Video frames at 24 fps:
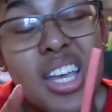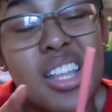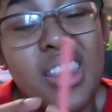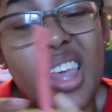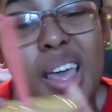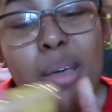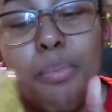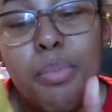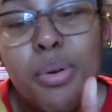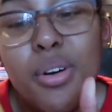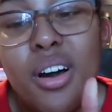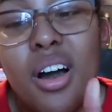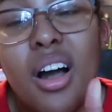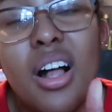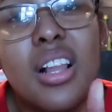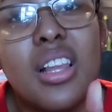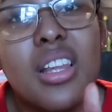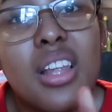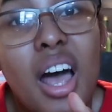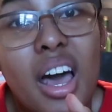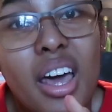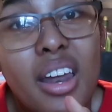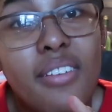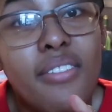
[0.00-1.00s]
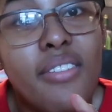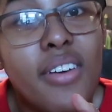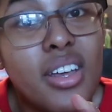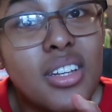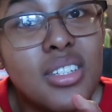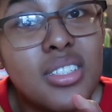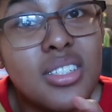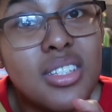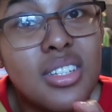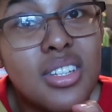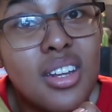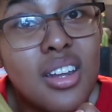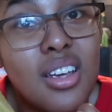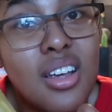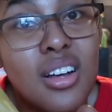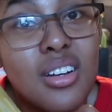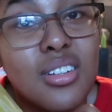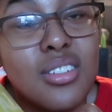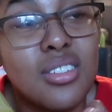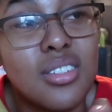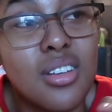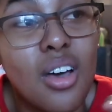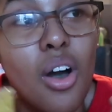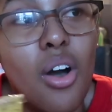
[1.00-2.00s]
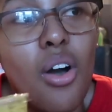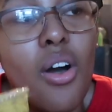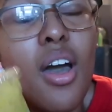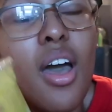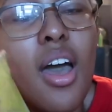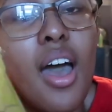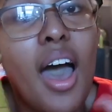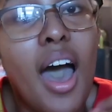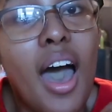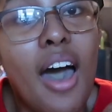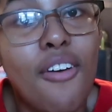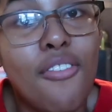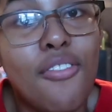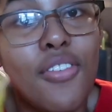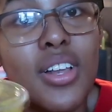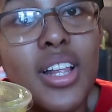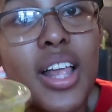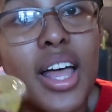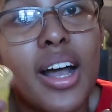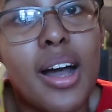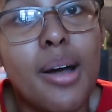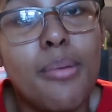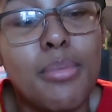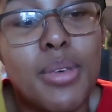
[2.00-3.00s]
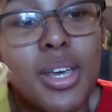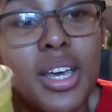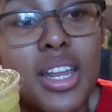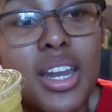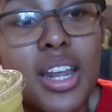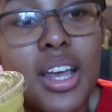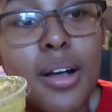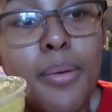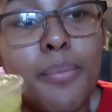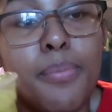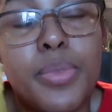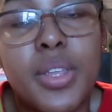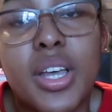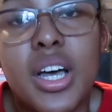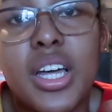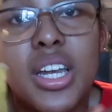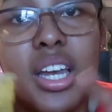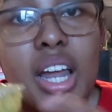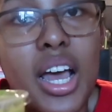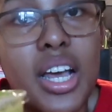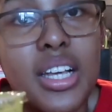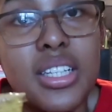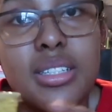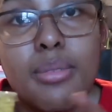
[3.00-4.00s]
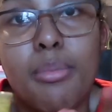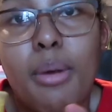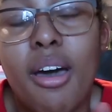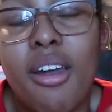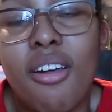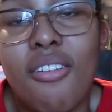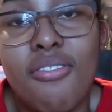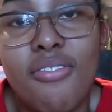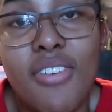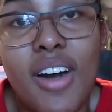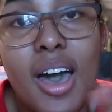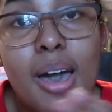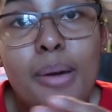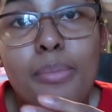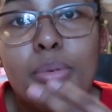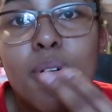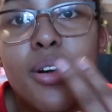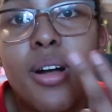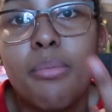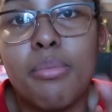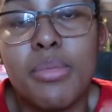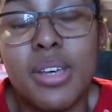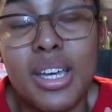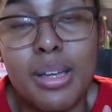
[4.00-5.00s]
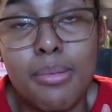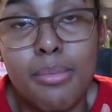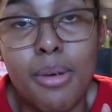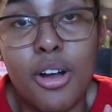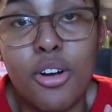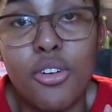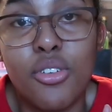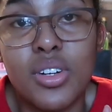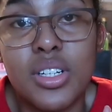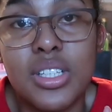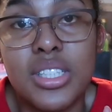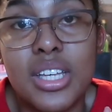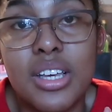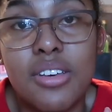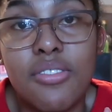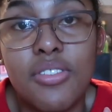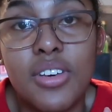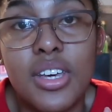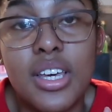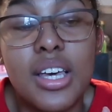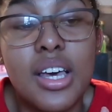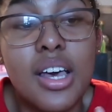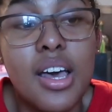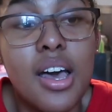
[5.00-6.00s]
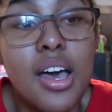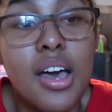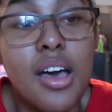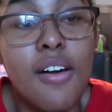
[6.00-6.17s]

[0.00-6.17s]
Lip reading: and they put a lot of veggies in here, so I feel like I'm getting a nice amount of fiber. I'm getting my green leafy